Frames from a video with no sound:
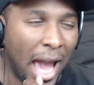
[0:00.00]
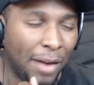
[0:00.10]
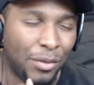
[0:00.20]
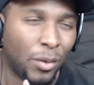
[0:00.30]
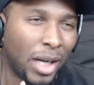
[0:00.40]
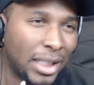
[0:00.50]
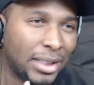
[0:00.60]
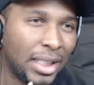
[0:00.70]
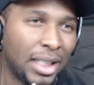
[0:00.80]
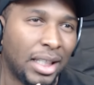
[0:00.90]
after what I
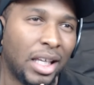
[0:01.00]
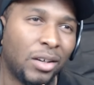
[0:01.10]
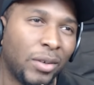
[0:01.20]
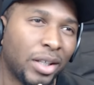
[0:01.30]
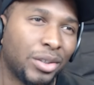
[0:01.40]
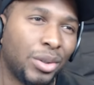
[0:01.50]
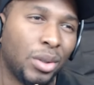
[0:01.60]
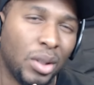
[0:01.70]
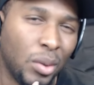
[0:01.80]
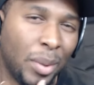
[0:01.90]
seen Atlanta Records
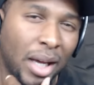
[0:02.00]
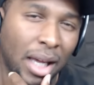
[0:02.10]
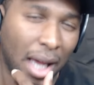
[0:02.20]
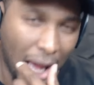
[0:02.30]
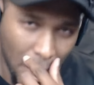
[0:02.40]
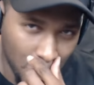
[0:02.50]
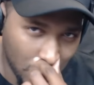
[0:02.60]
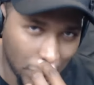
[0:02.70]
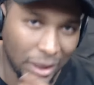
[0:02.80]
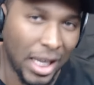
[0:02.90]
do to Lupe, I
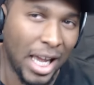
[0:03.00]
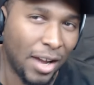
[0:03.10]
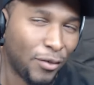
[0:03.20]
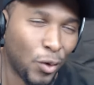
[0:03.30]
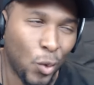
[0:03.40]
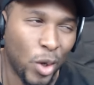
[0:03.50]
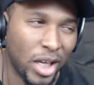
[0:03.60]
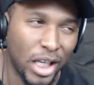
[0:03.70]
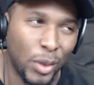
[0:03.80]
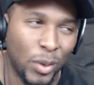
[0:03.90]
wouldn't ever
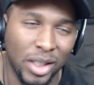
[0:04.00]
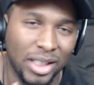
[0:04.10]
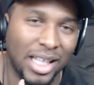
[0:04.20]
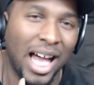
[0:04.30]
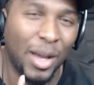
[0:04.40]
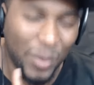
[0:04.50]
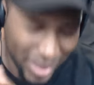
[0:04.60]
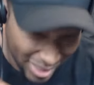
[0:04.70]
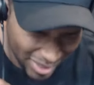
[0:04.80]
want anyone to sign with them.